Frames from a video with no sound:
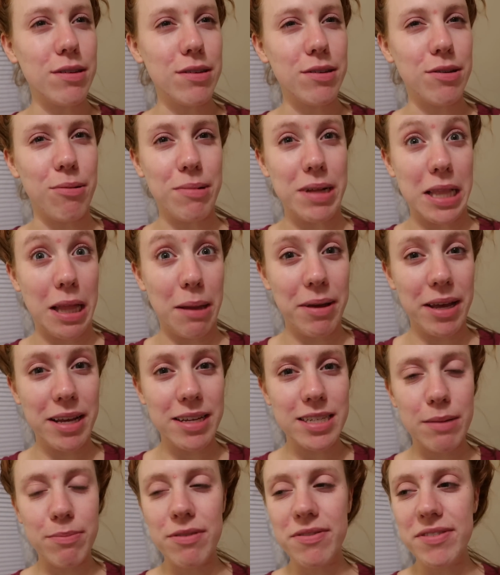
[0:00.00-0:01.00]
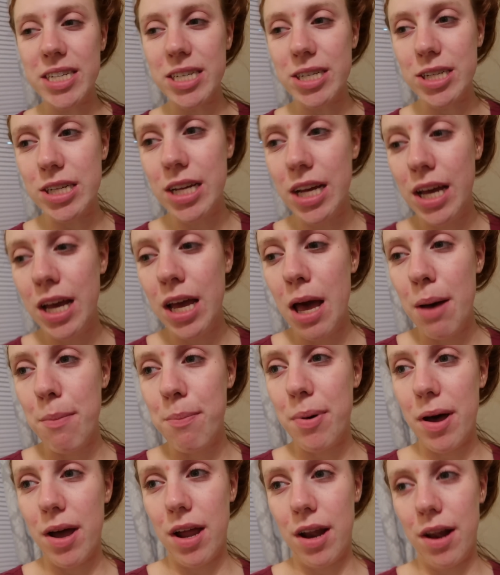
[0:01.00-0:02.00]
go clubbing type of deal,
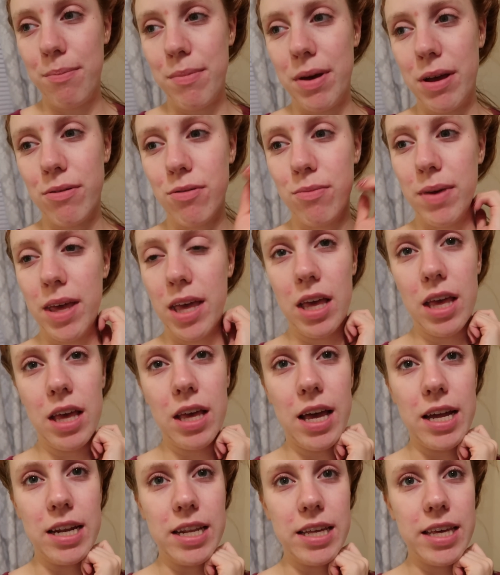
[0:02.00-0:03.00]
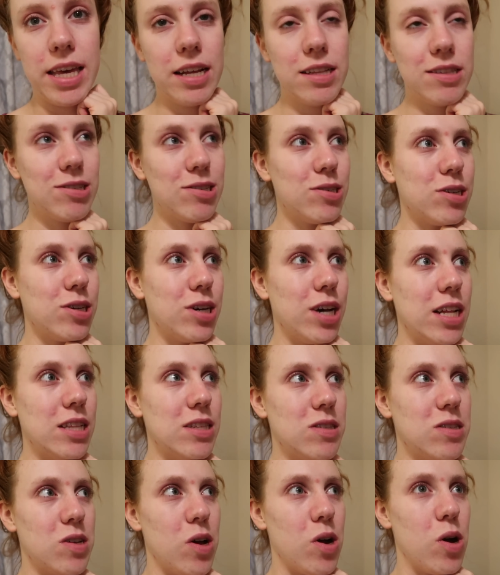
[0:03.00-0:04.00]
but my roommate had to cancel,
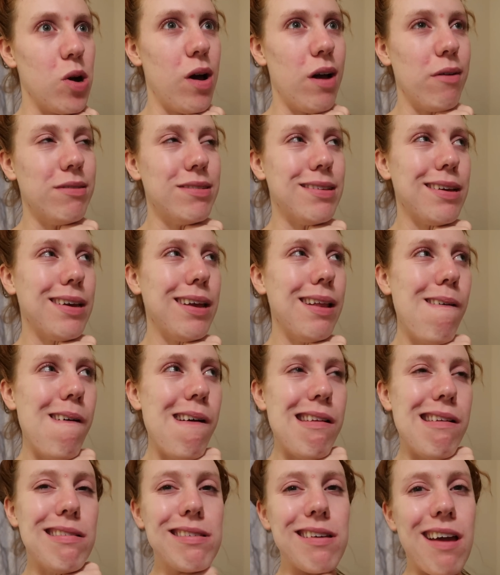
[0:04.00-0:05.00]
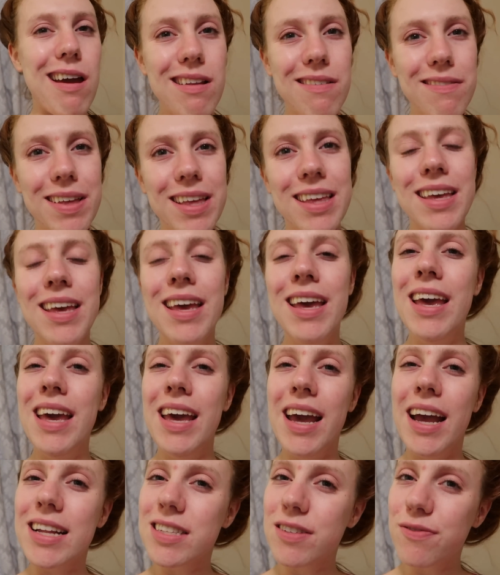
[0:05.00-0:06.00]
and so I was like, you know what,
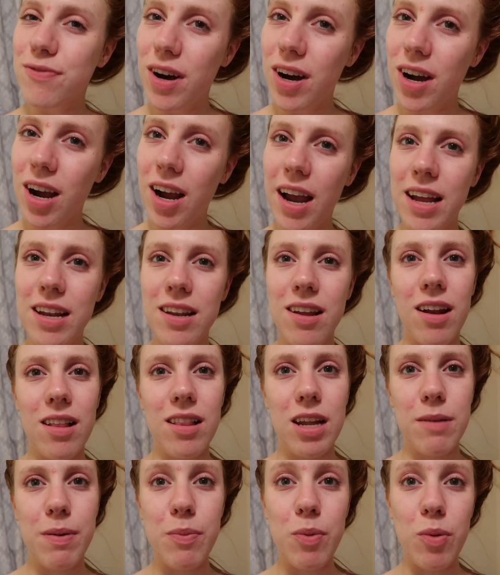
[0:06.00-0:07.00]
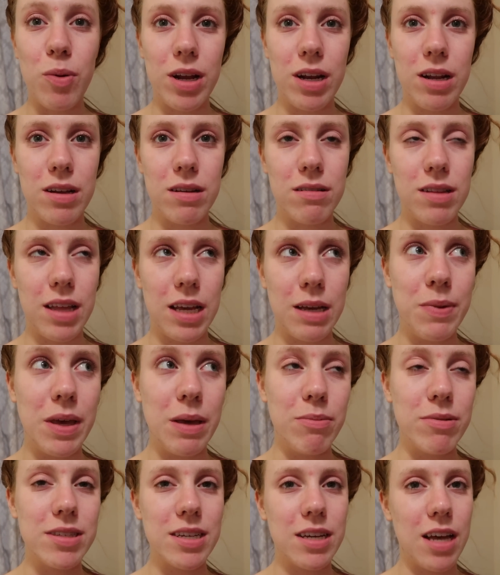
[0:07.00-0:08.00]
it's far and not a lot of people were gonna like be
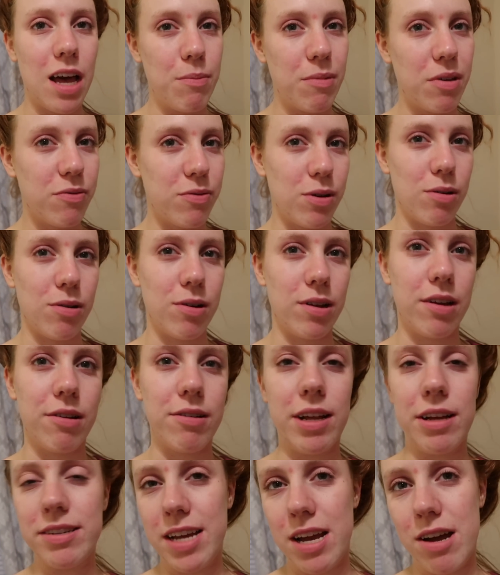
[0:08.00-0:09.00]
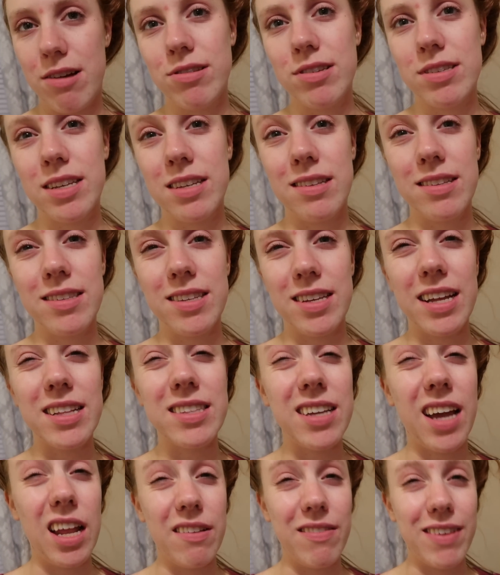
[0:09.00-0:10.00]
able to come if we were gonna go downtown, just because
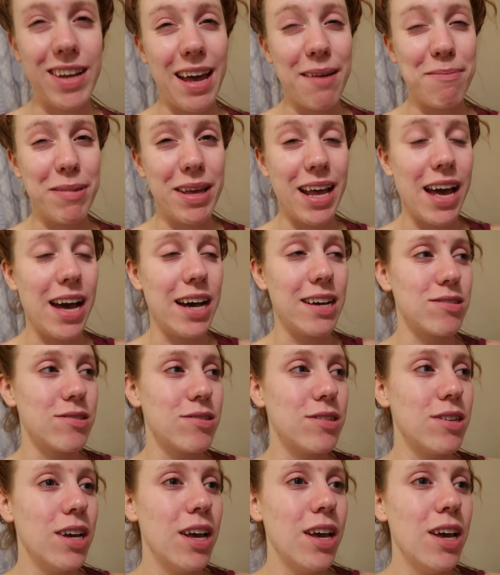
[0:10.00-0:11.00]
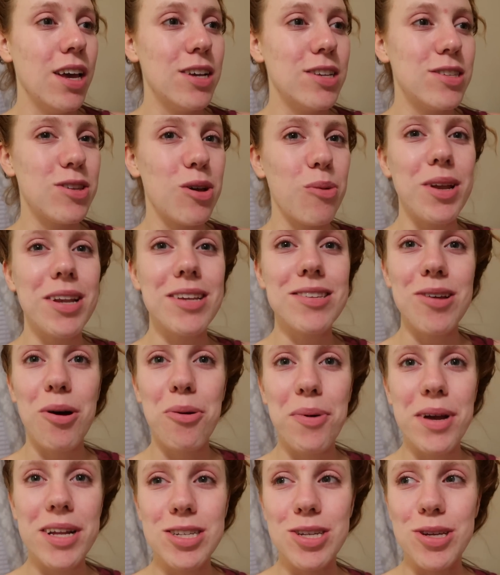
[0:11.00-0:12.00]
it's kind of like a big hassle. So we just
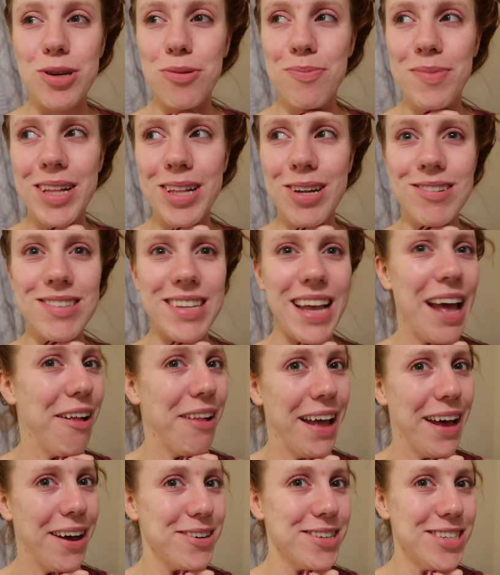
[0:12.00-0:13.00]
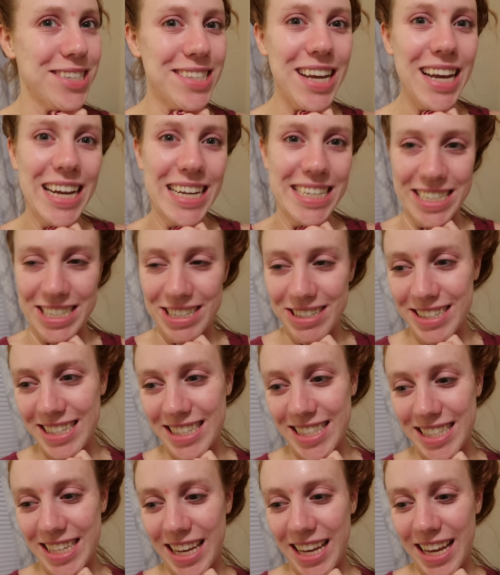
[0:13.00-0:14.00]
all went to Miller's Ale House near
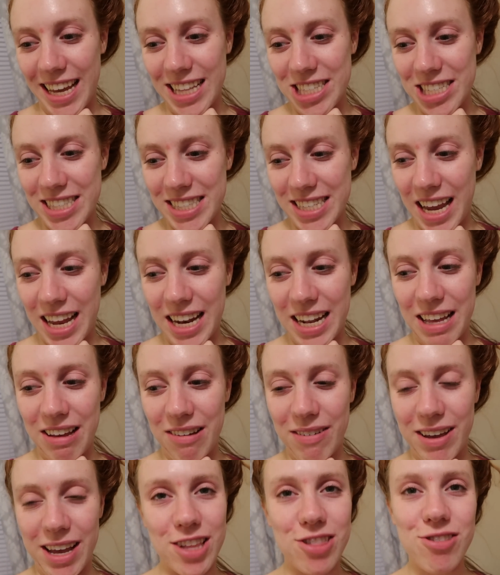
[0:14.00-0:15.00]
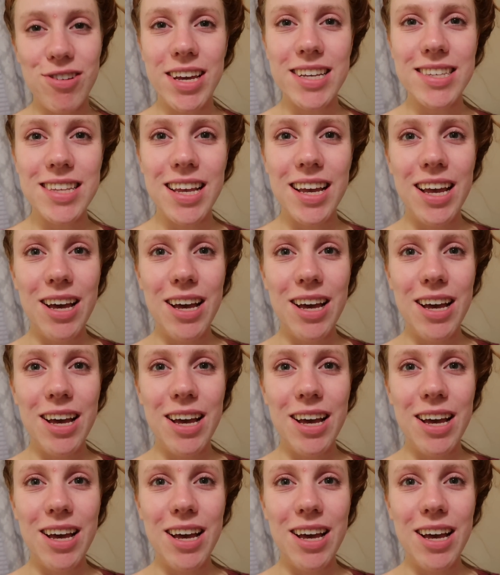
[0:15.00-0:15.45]
Disney and just kind of, we got drinks,